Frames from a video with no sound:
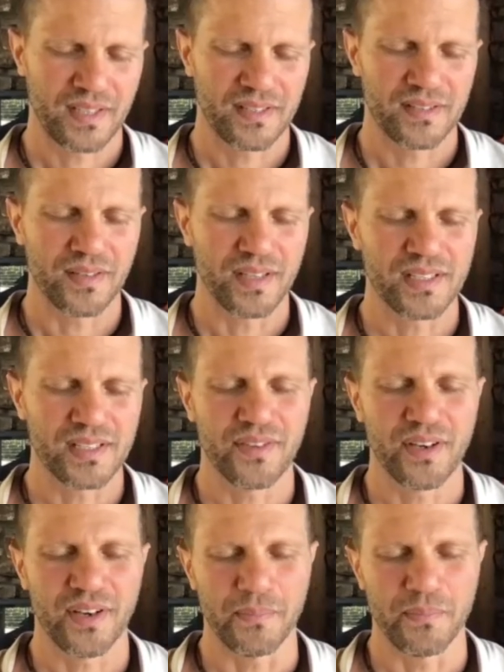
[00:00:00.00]
So that's
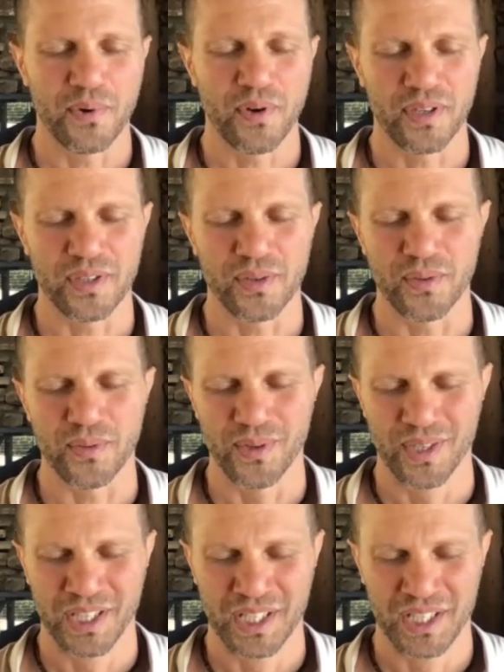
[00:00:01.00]
very important
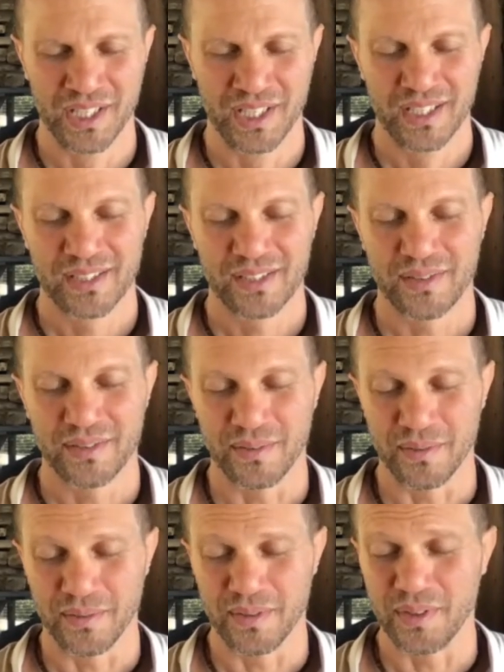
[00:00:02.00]

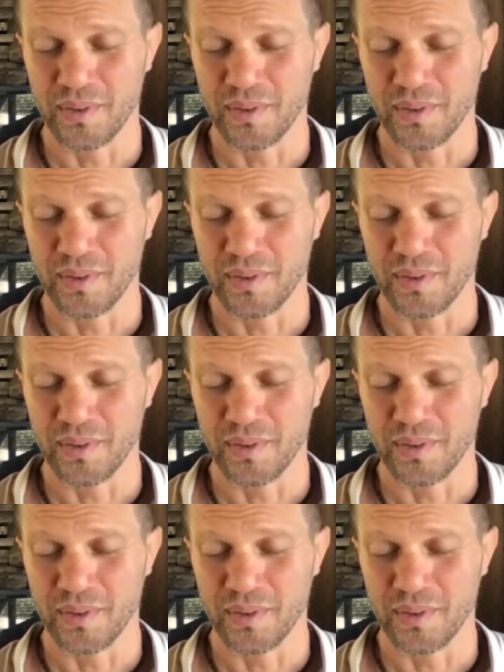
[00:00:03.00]
to